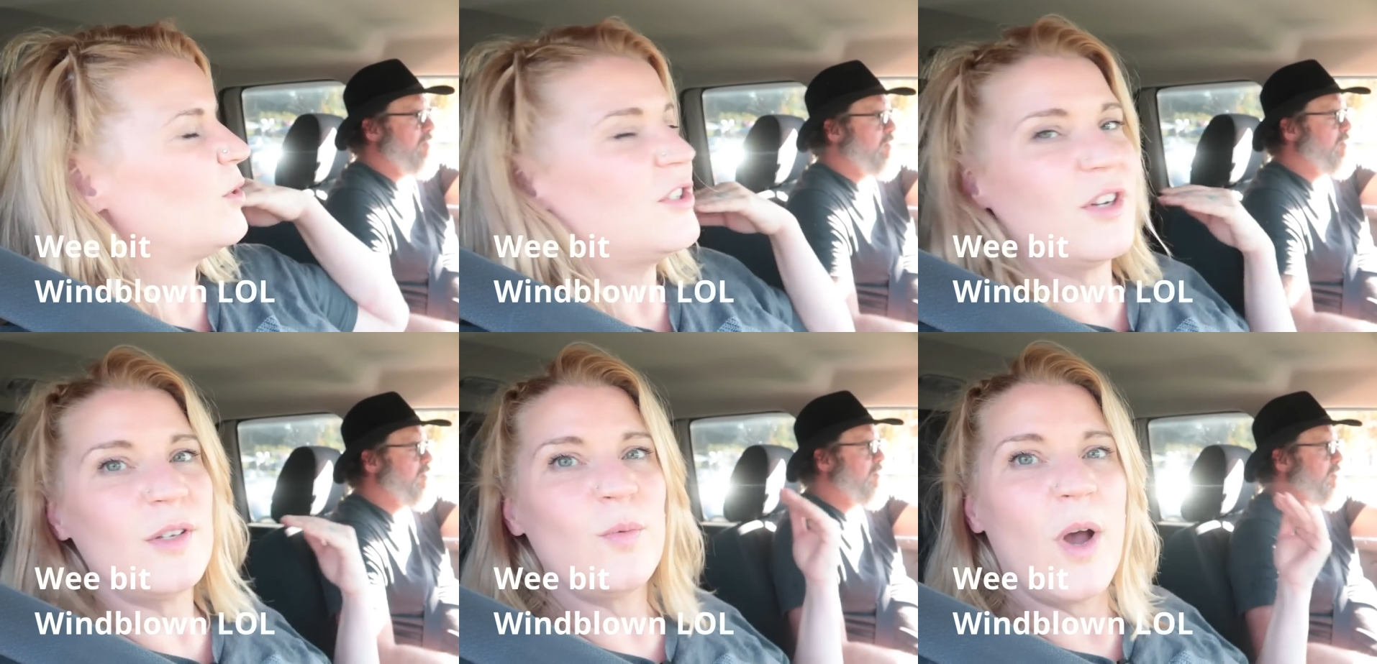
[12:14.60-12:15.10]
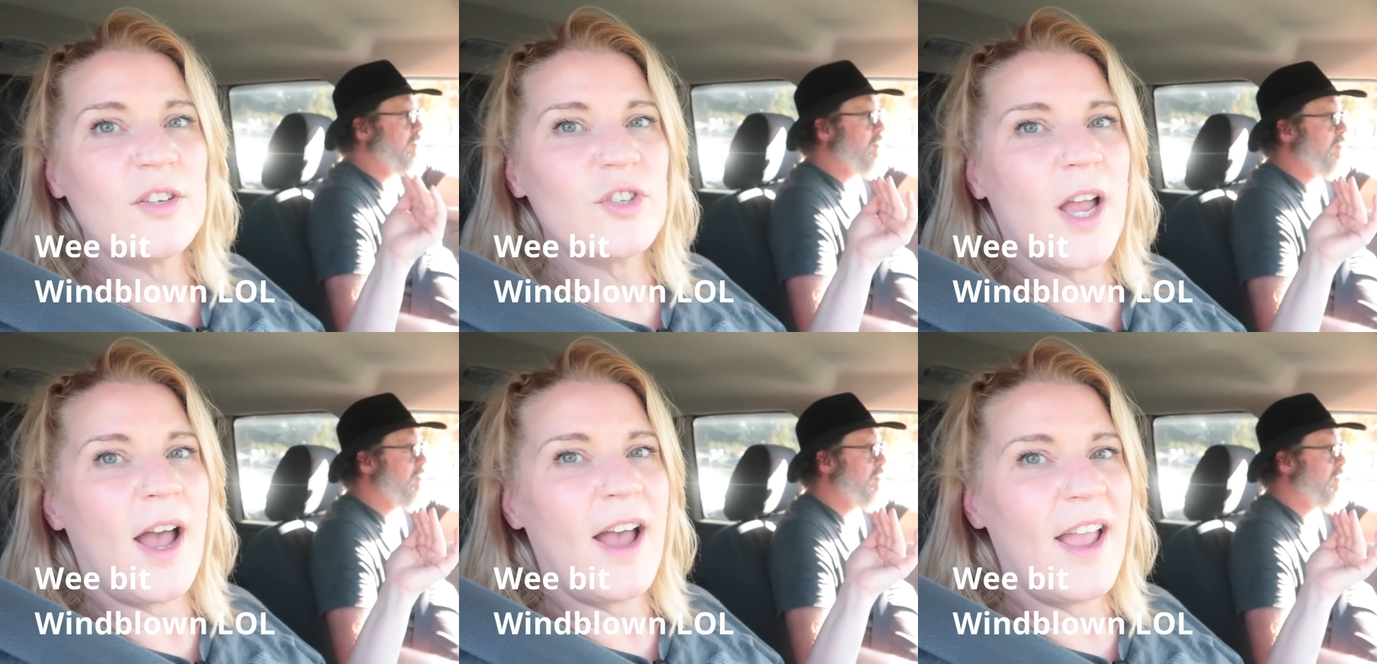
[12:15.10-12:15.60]
Speaker 1: We just watched
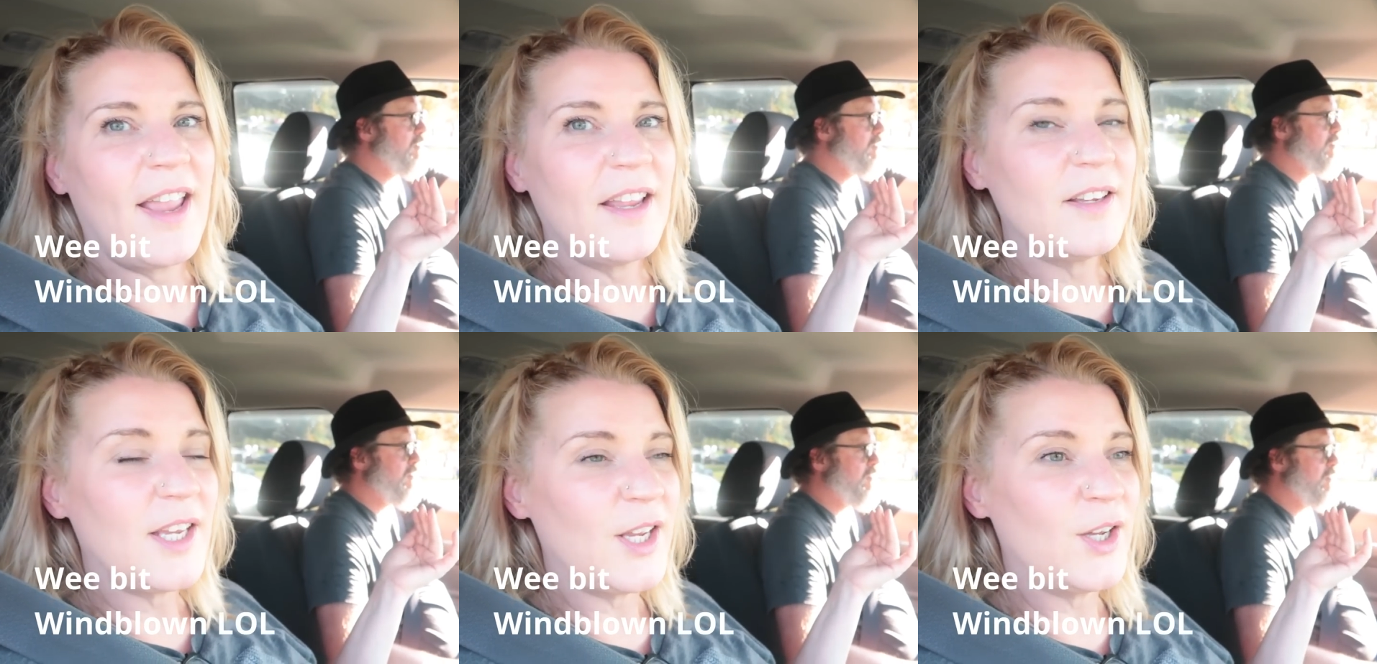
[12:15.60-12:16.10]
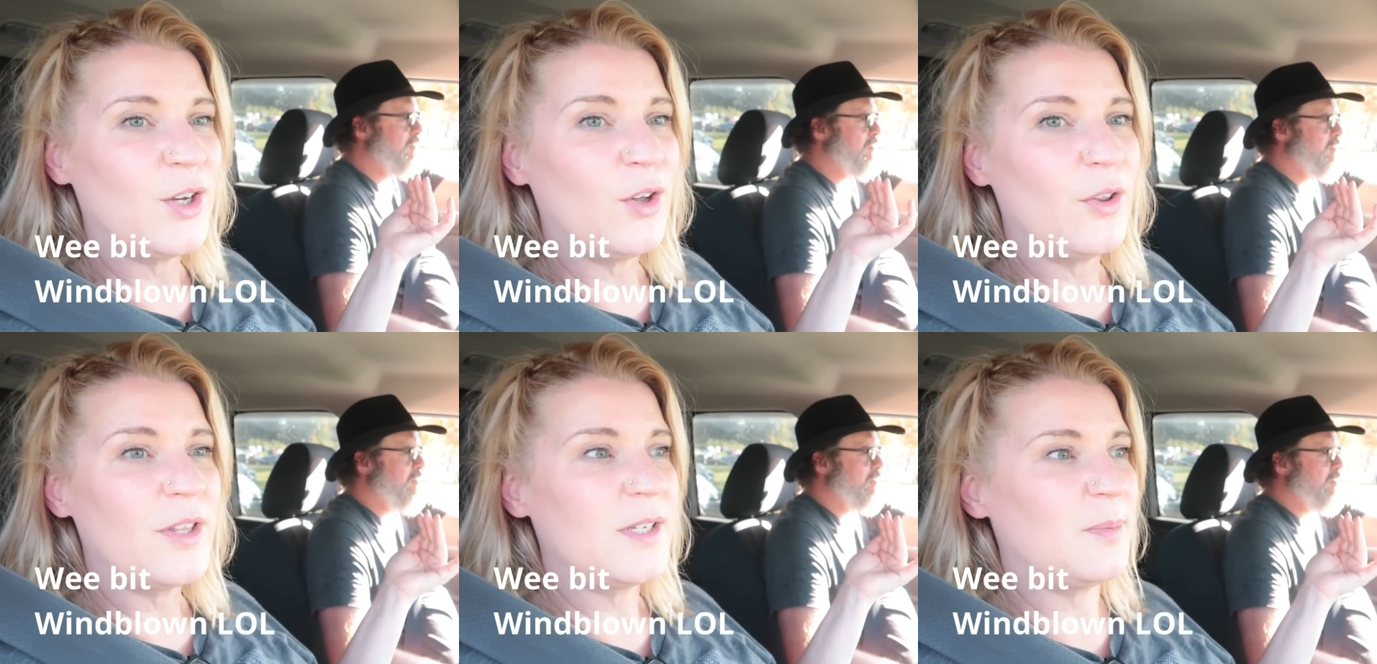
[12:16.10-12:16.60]
Kai
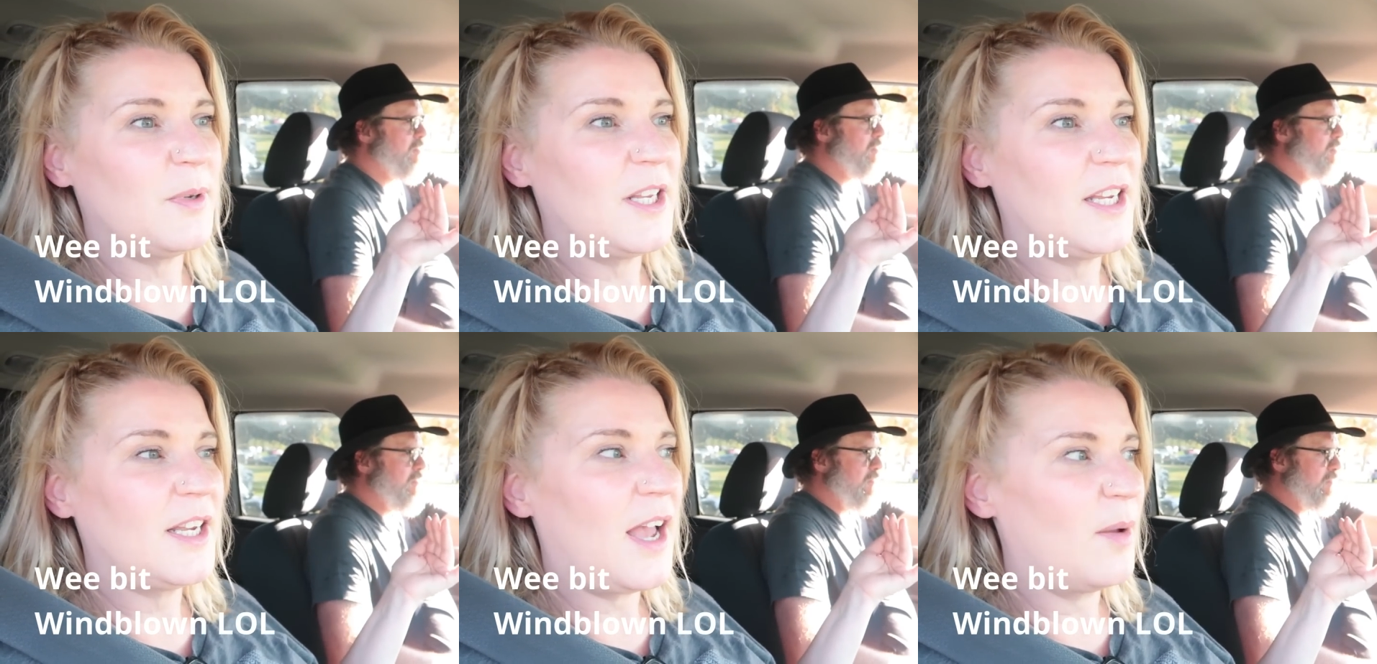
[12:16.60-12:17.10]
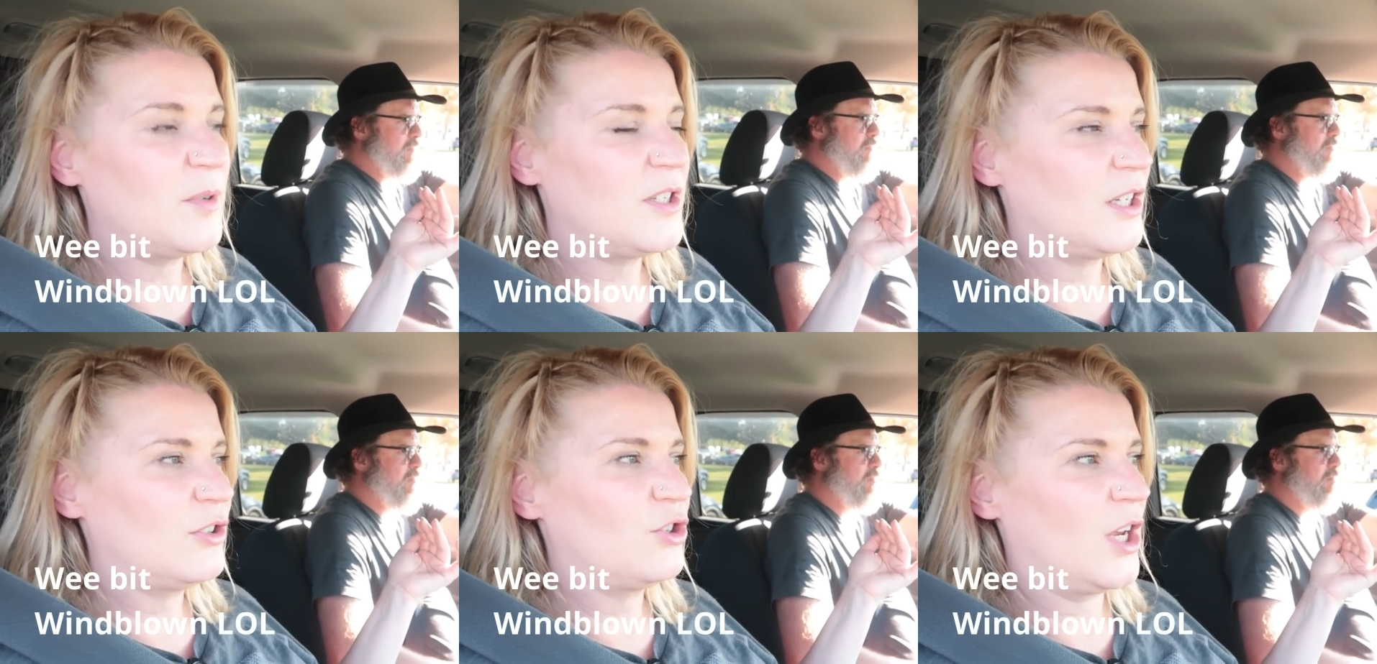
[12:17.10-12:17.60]
kill the spinning
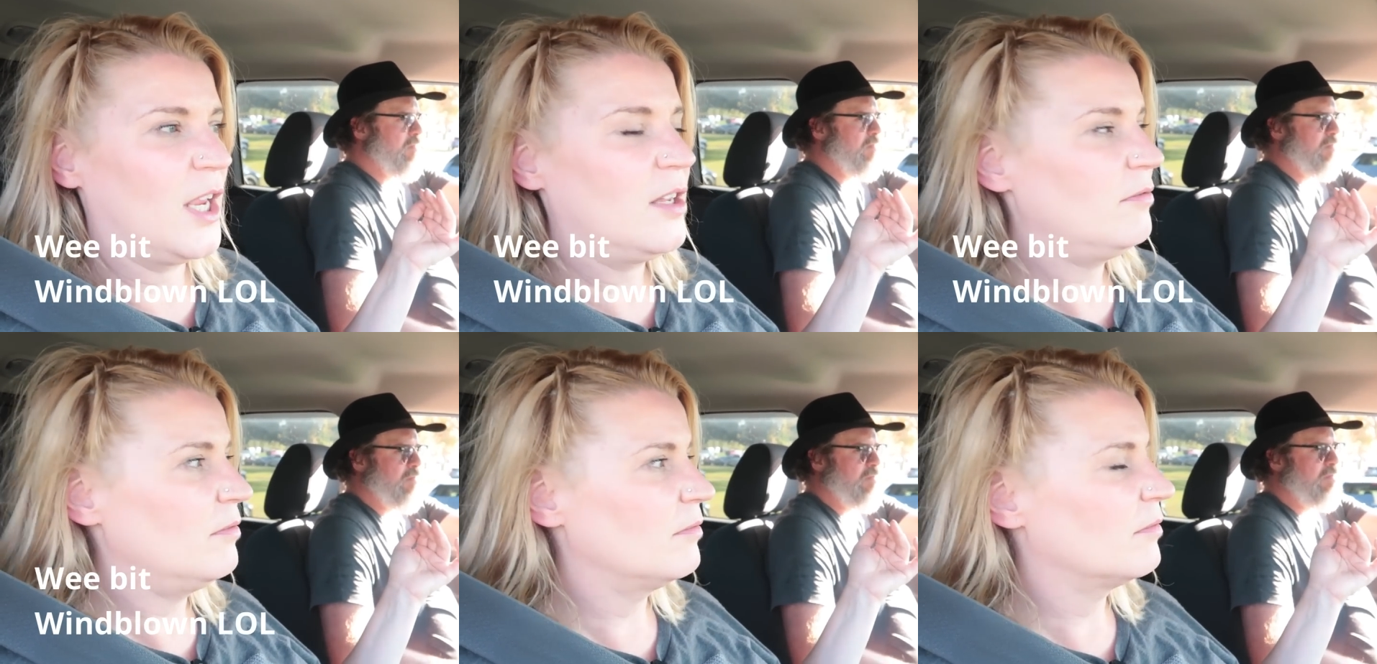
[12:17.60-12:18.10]
competition.